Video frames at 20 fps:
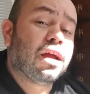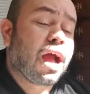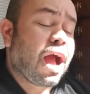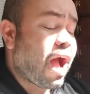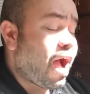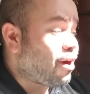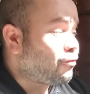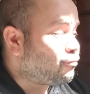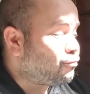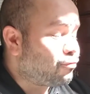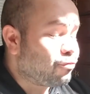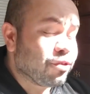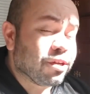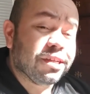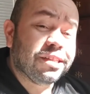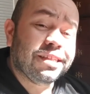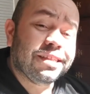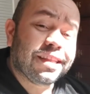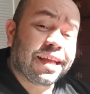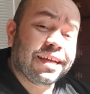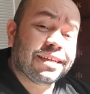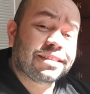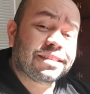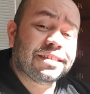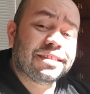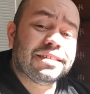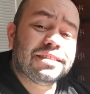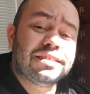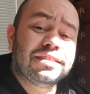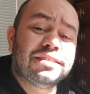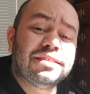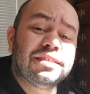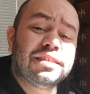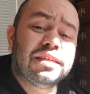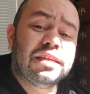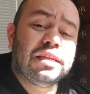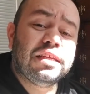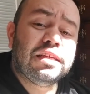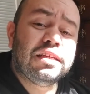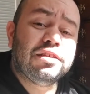I really like this.
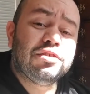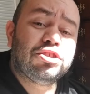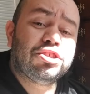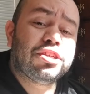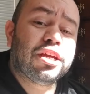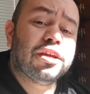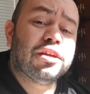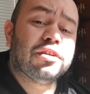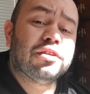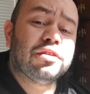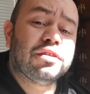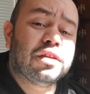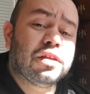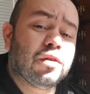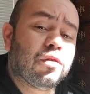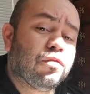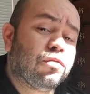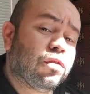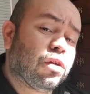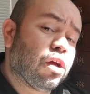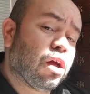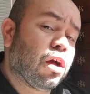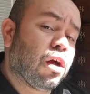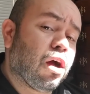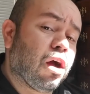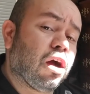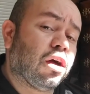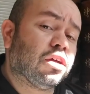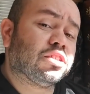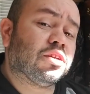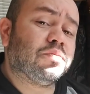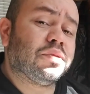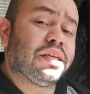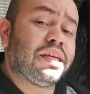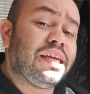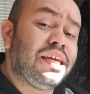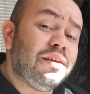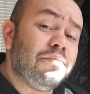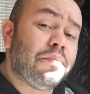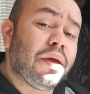He shared uh, something
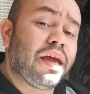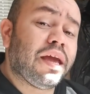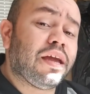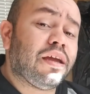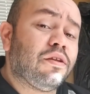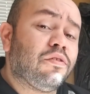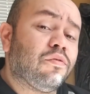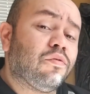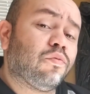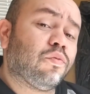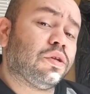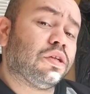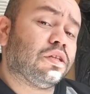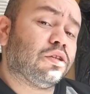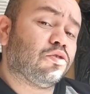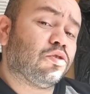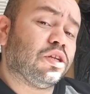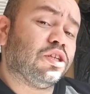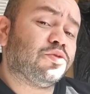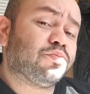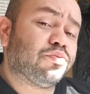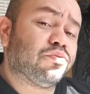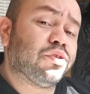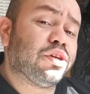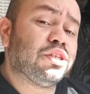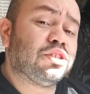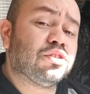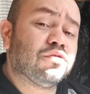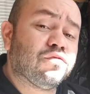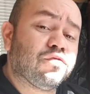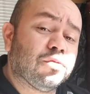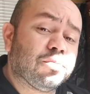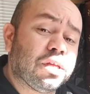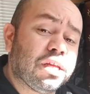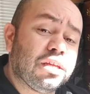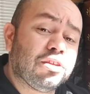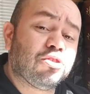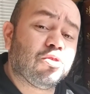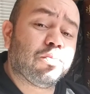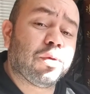he made with a little inspiration from the
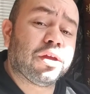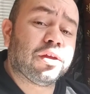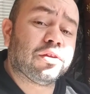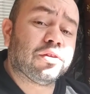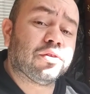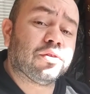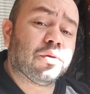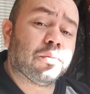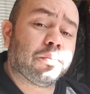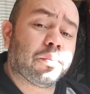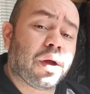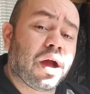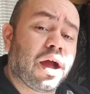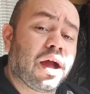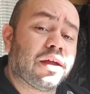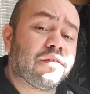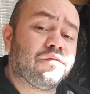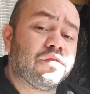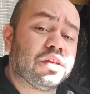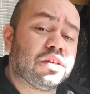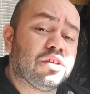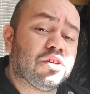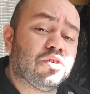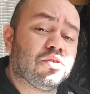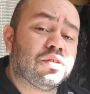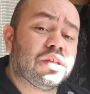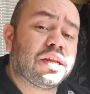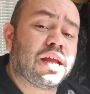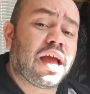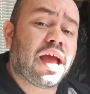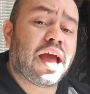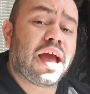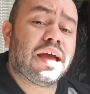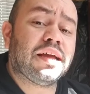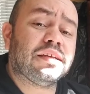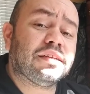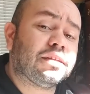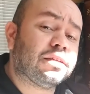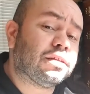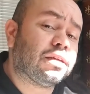incubator pod video that I
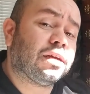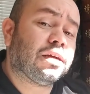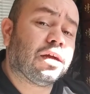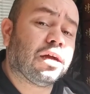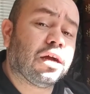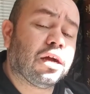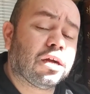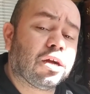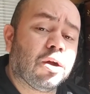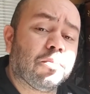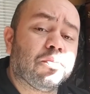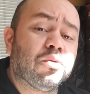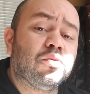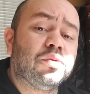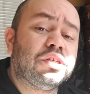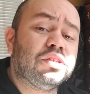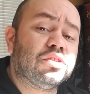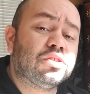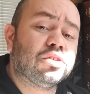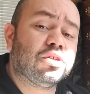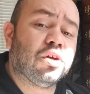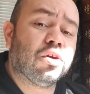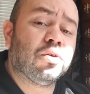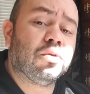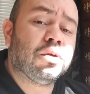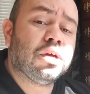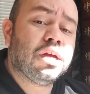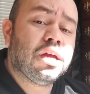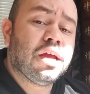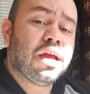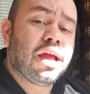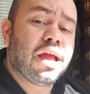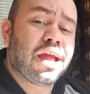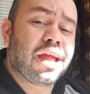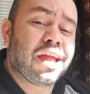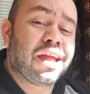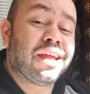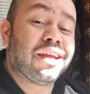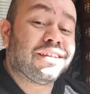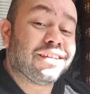had uh, a couple weeks ago
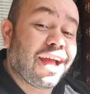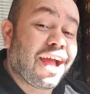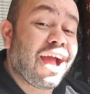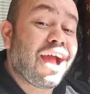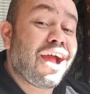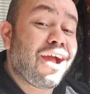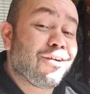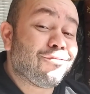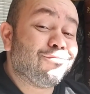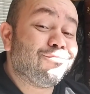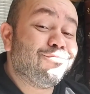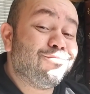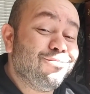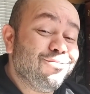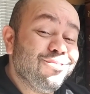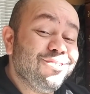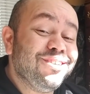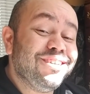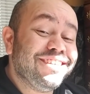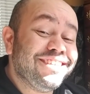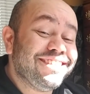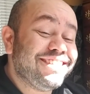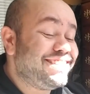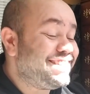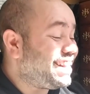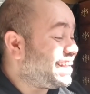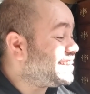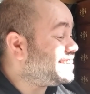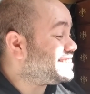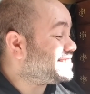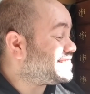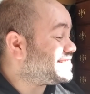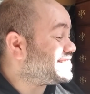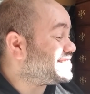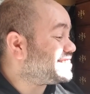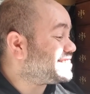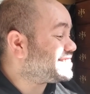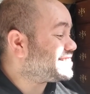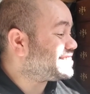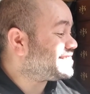and I really like
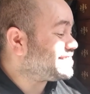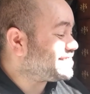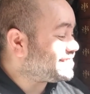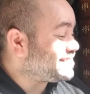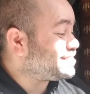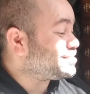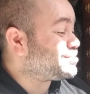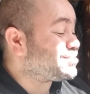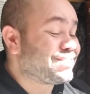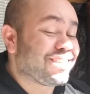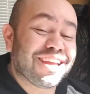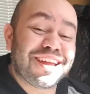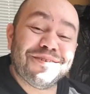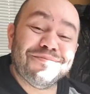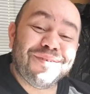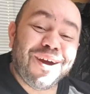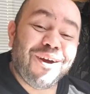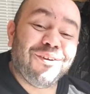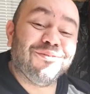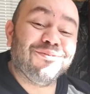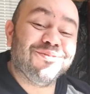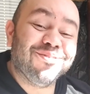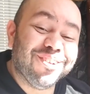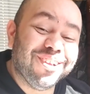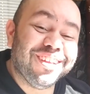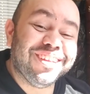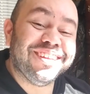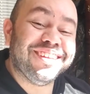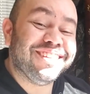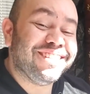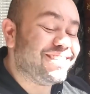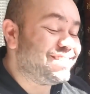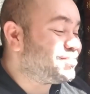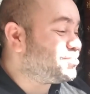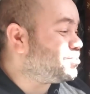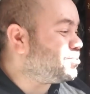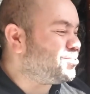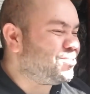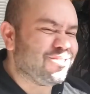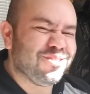this. This came out really
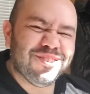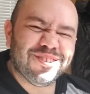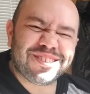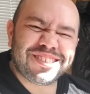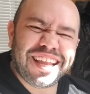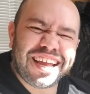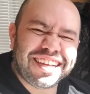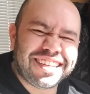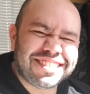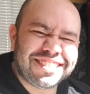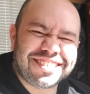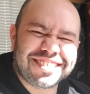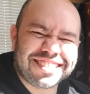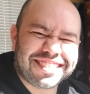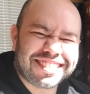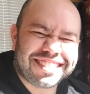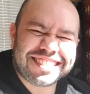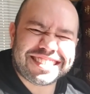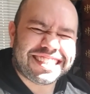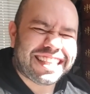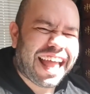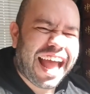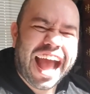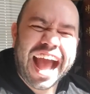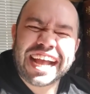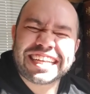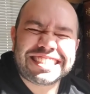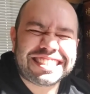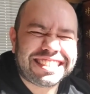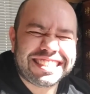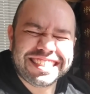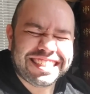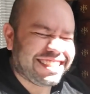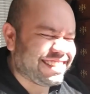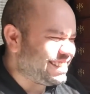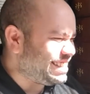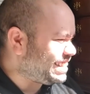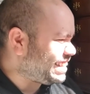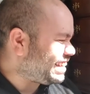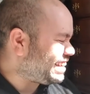cool. It looks like it's just sloshing
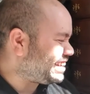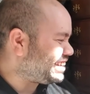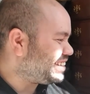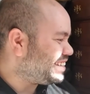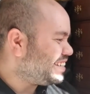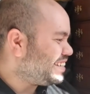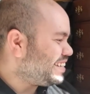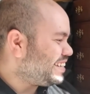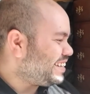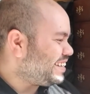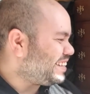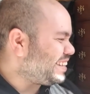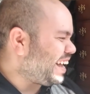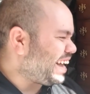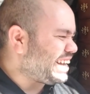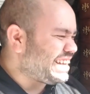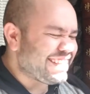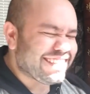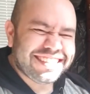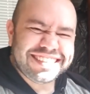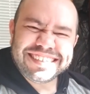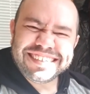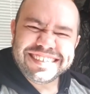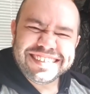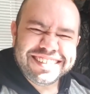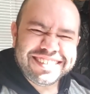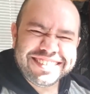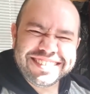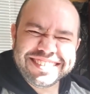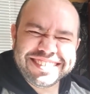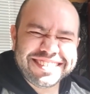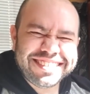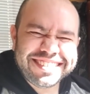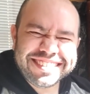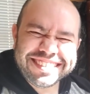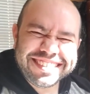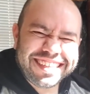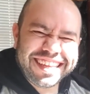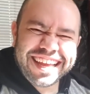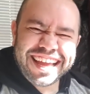in there. Like,
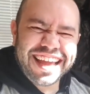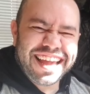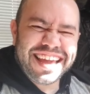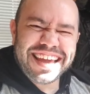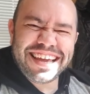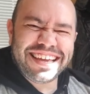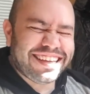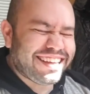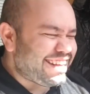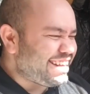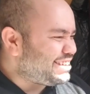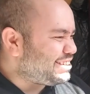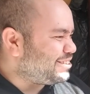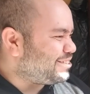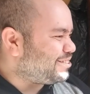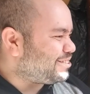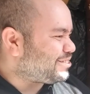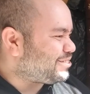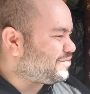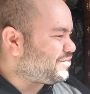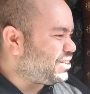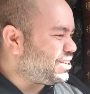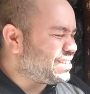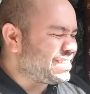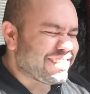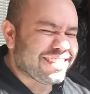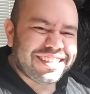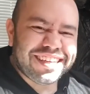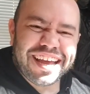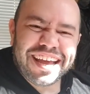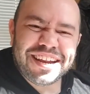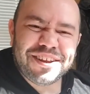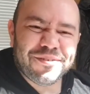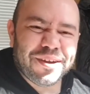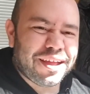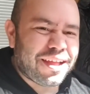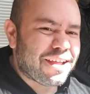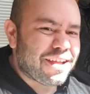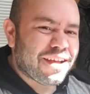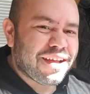it, it, it, looks funky.
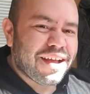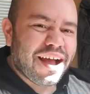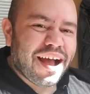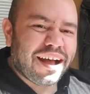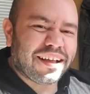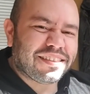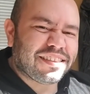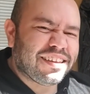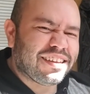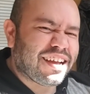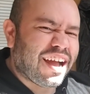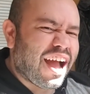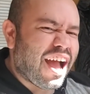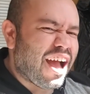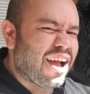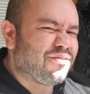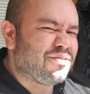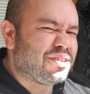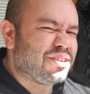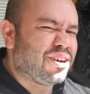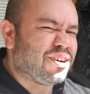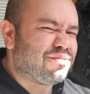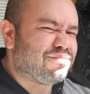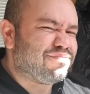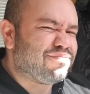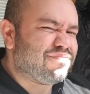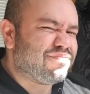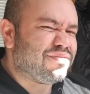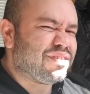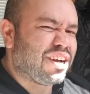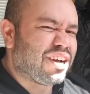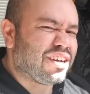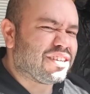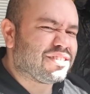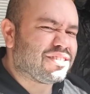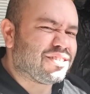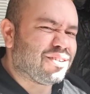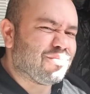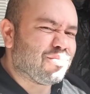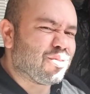Anyway, I think I have it up uh,
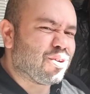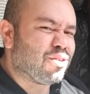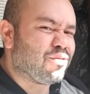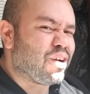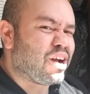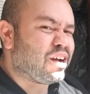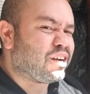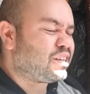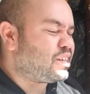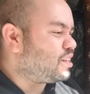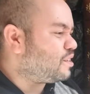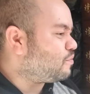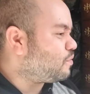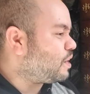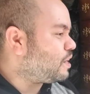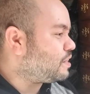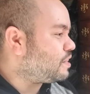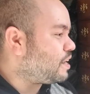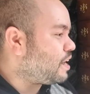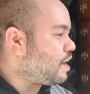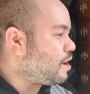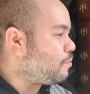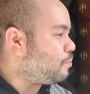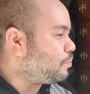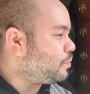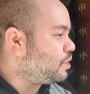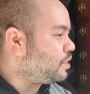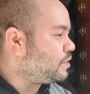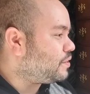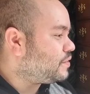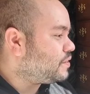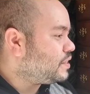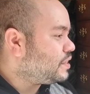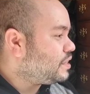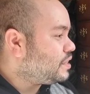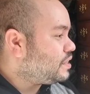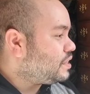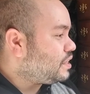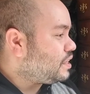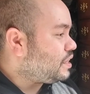somewhere around here right now, but
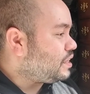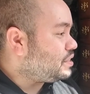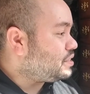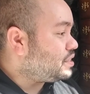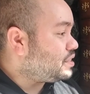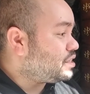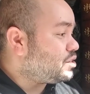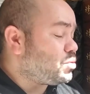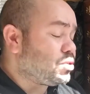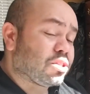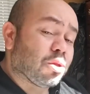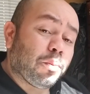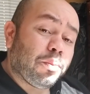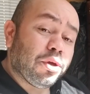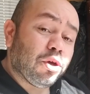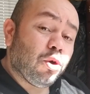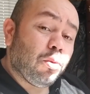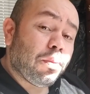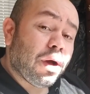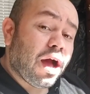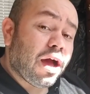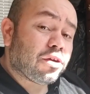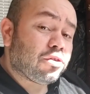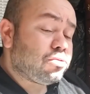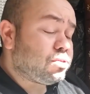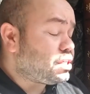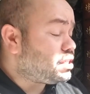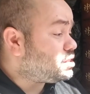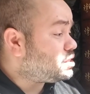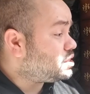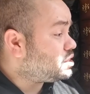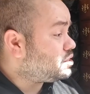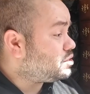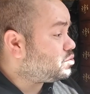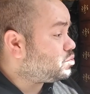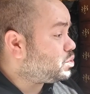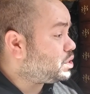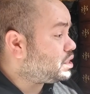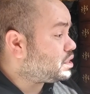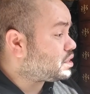he did it with the pill bottle. He did it
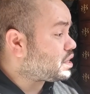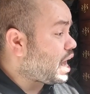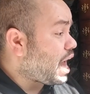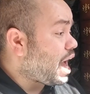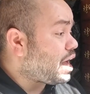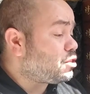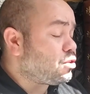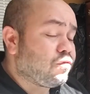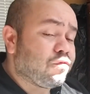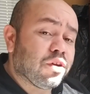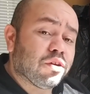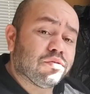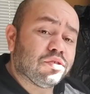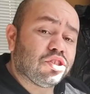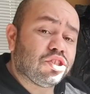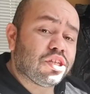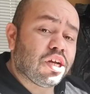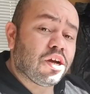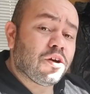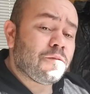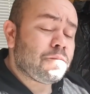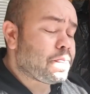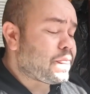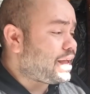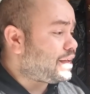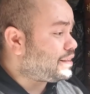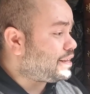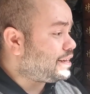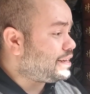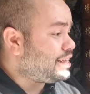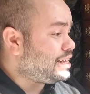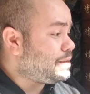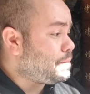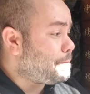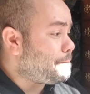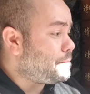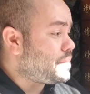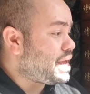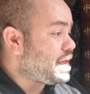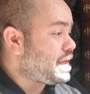with aloe vera gel, and then he
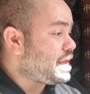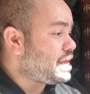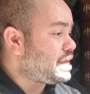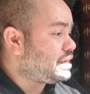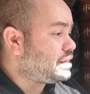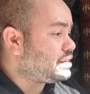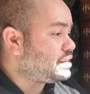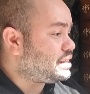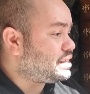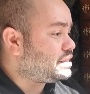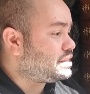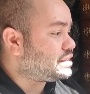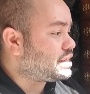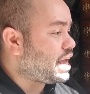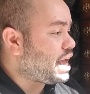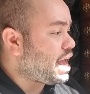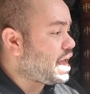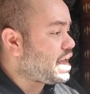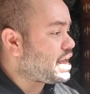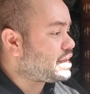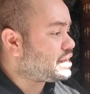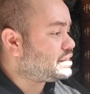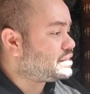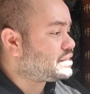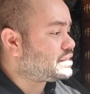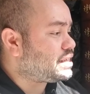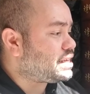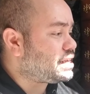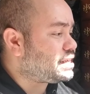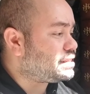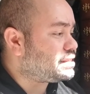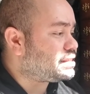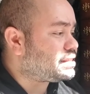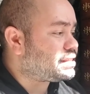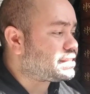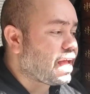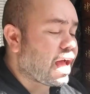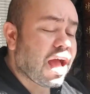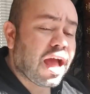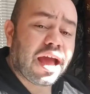made these eggs
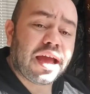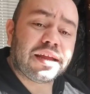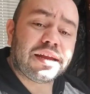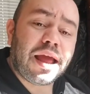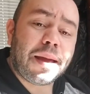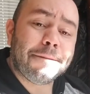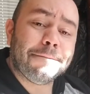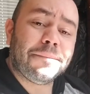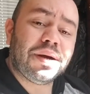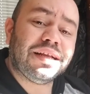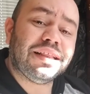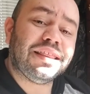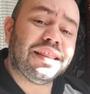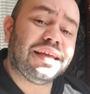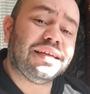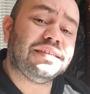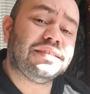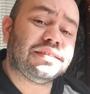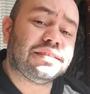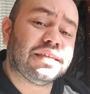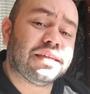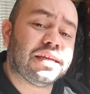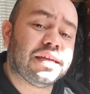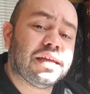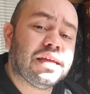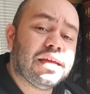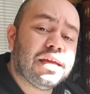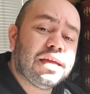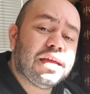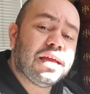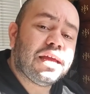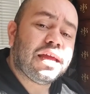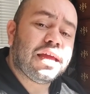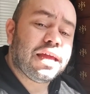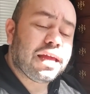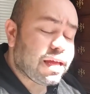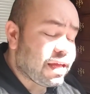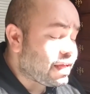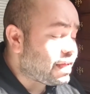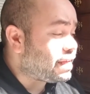inside and placed it
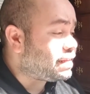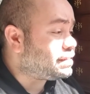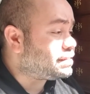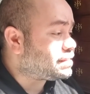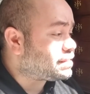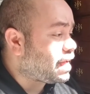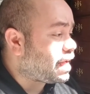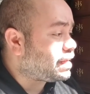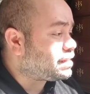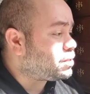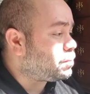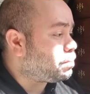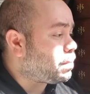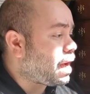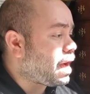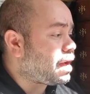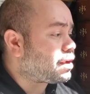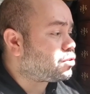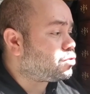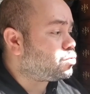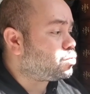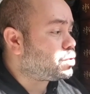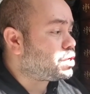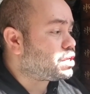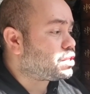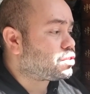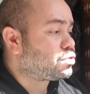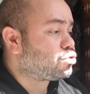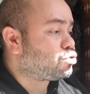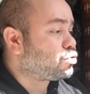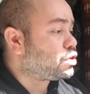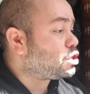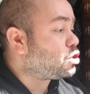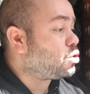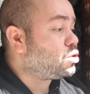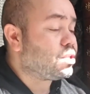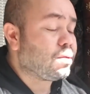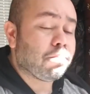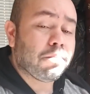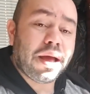inside the bottle with
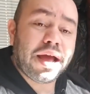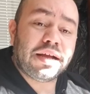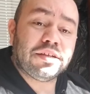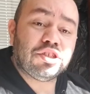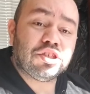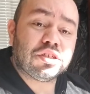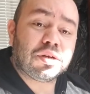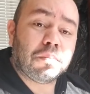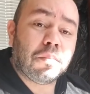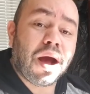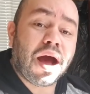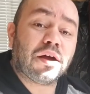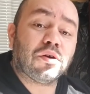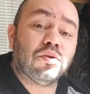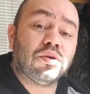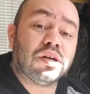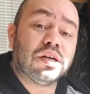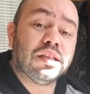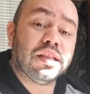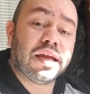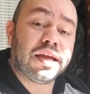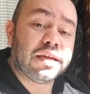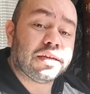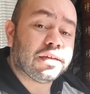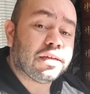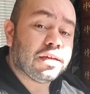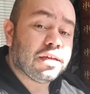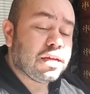Crayola Magic model clay.